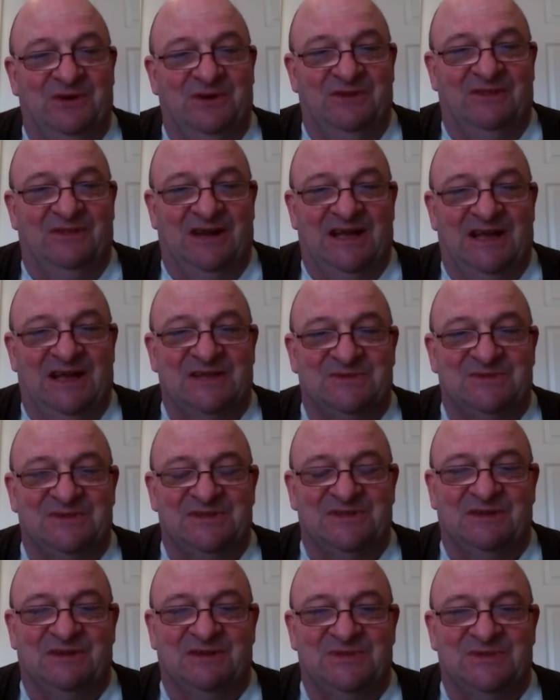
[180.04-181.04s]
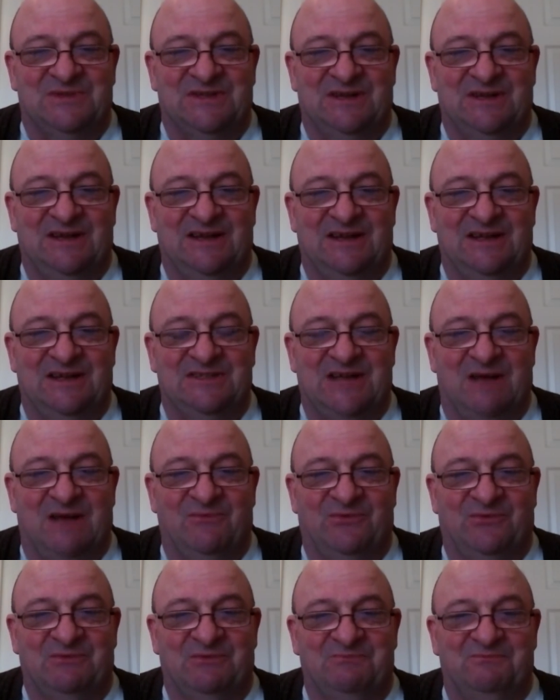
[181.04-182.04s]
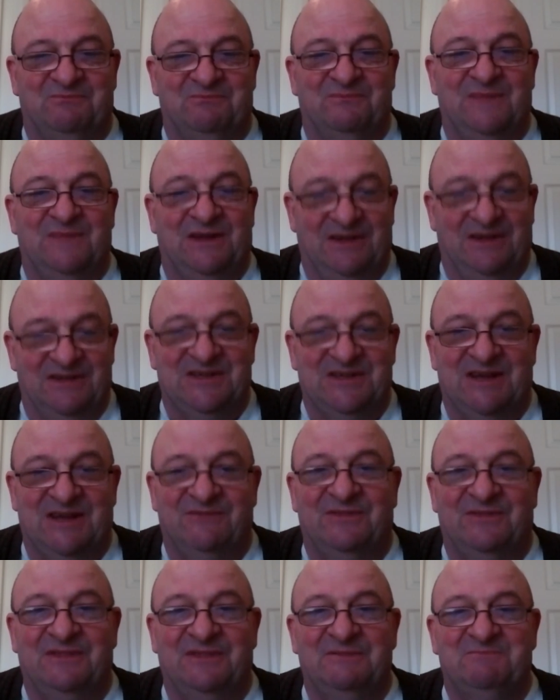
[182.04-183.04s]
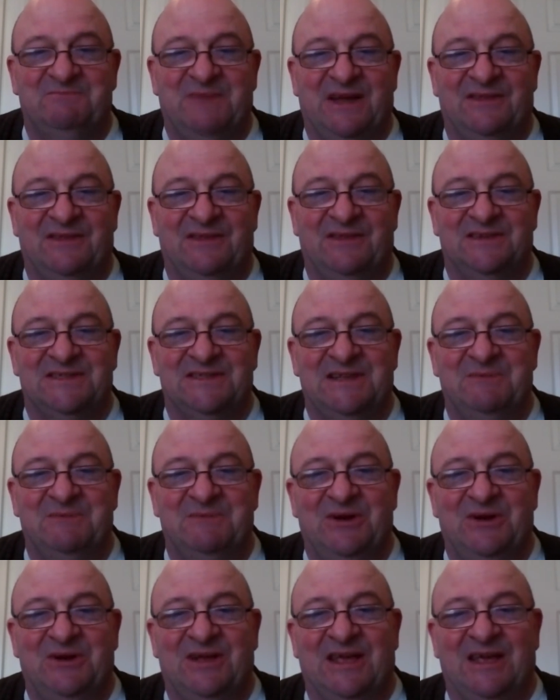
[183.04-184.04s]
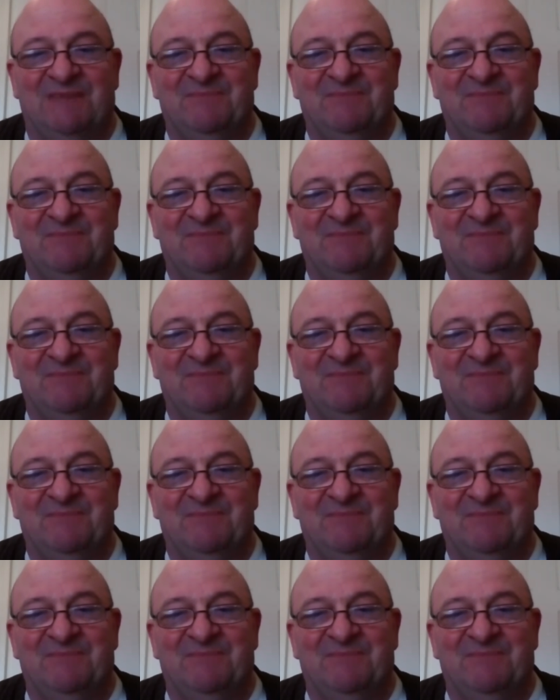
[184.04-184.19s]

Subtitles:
the last ones I did was another chap from the Bath Artisan Market,